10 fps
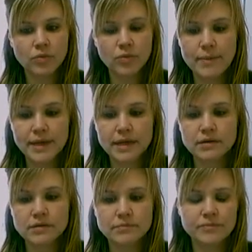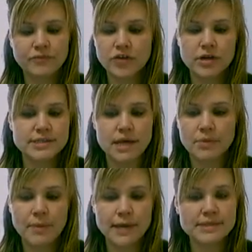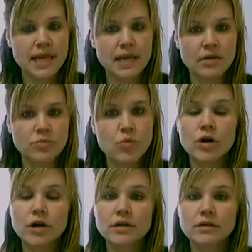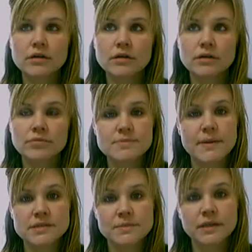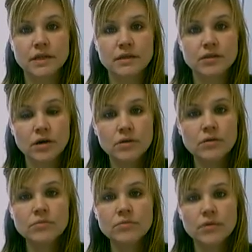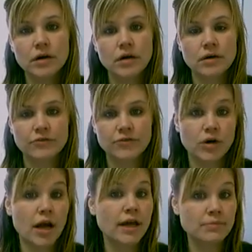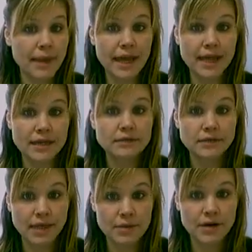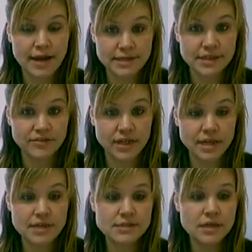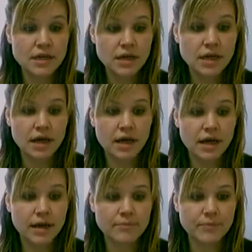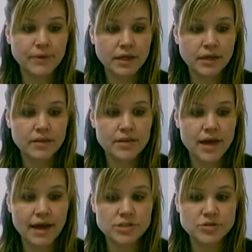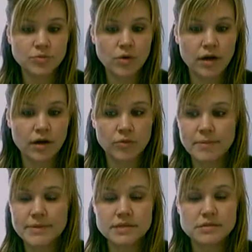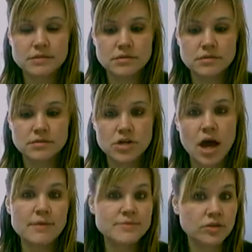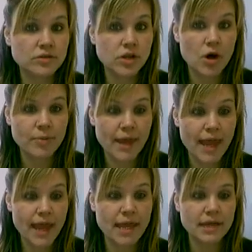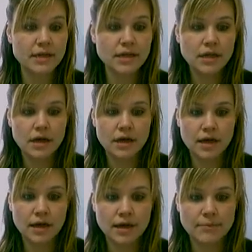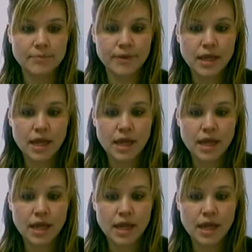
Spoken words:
women, for example, may take more responsibility in the home for unpaid labor activities, that women's jobs are low paid, and